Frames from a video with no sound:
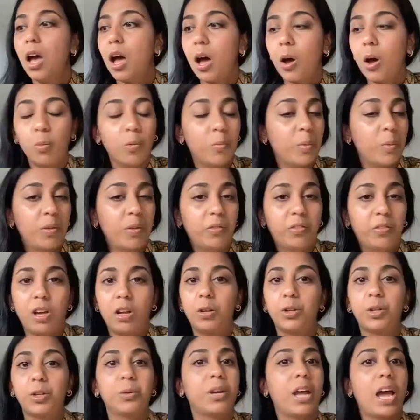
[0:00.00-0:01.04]
a woman of
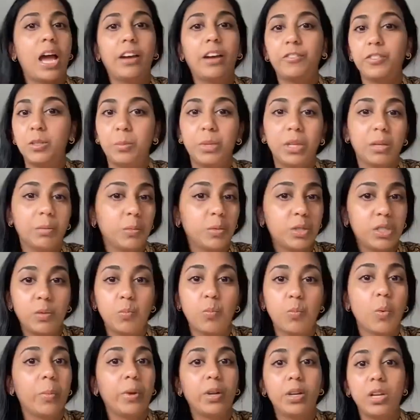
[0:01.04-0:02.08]
color you don't have to be a muslim
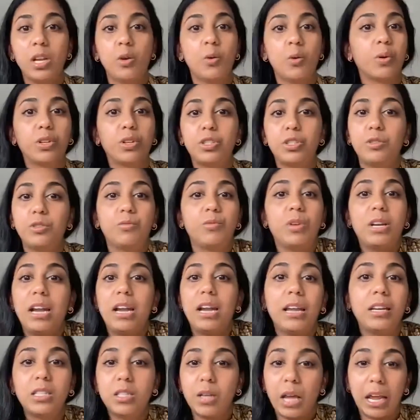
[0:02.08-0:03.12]
woman in order to
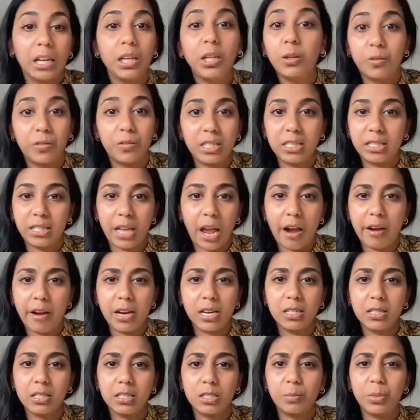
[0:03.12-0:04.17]
relate to any of these
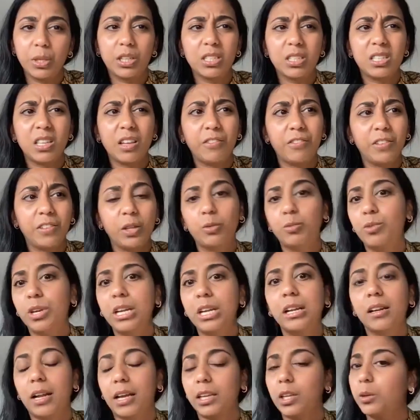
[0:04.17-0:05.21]
characters because they feel
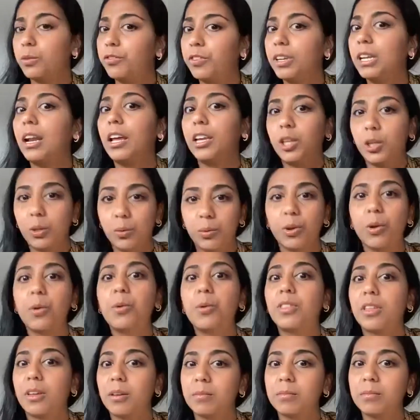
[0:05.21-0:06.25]
real like you feel like you know
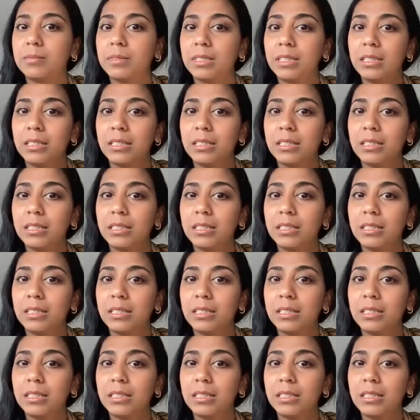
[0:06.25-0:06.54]
them